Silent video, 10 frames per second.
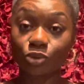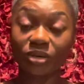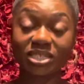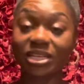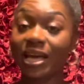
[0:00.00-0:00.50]

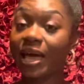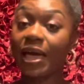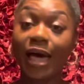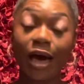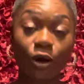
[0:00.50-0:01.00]
which
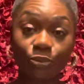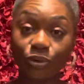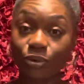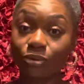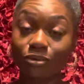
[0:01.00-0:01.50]
help
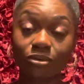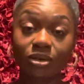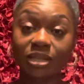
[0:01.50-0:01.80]
your